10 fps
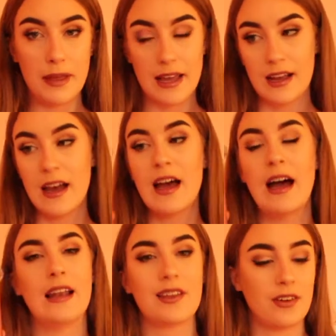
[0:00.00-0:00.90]
big
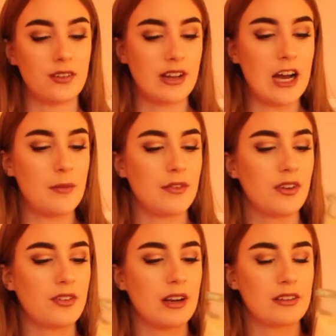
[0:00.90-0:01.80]
and lasts a long time, and there's
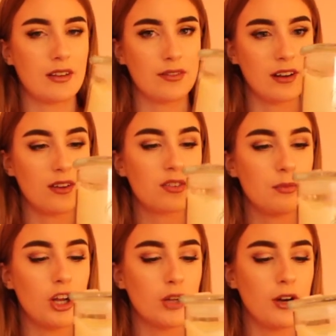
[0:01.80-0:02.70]
also the little
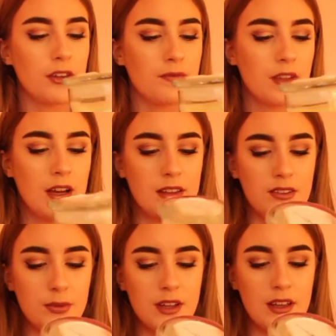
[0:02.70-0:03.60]
smaller one. And
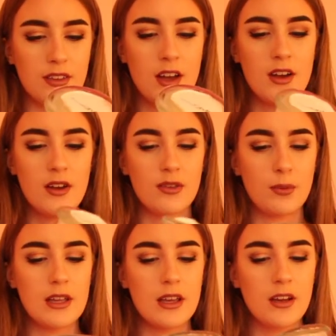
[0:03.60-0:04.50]
this one is
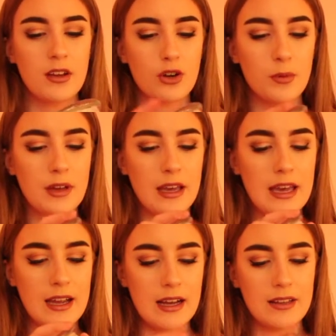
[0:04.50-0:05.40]
sweet
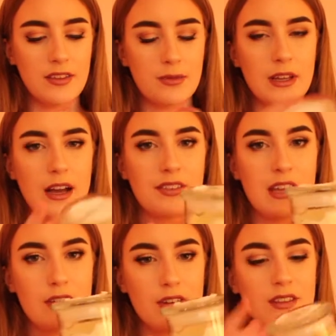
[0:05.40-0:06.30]
cupcake, and this one has
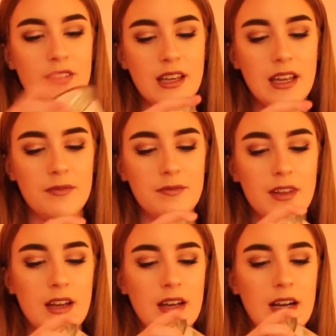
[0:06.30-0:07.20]
earrings in it,
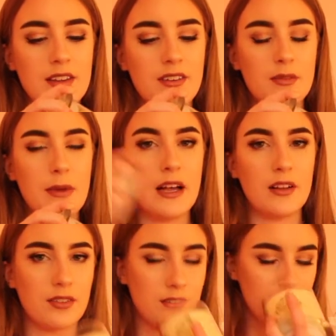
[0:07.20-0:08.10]
and this
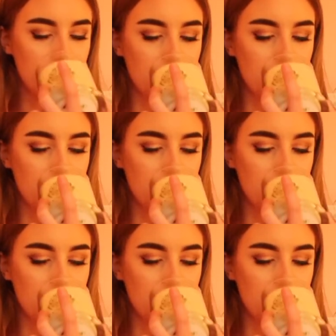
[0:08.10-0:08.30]
smells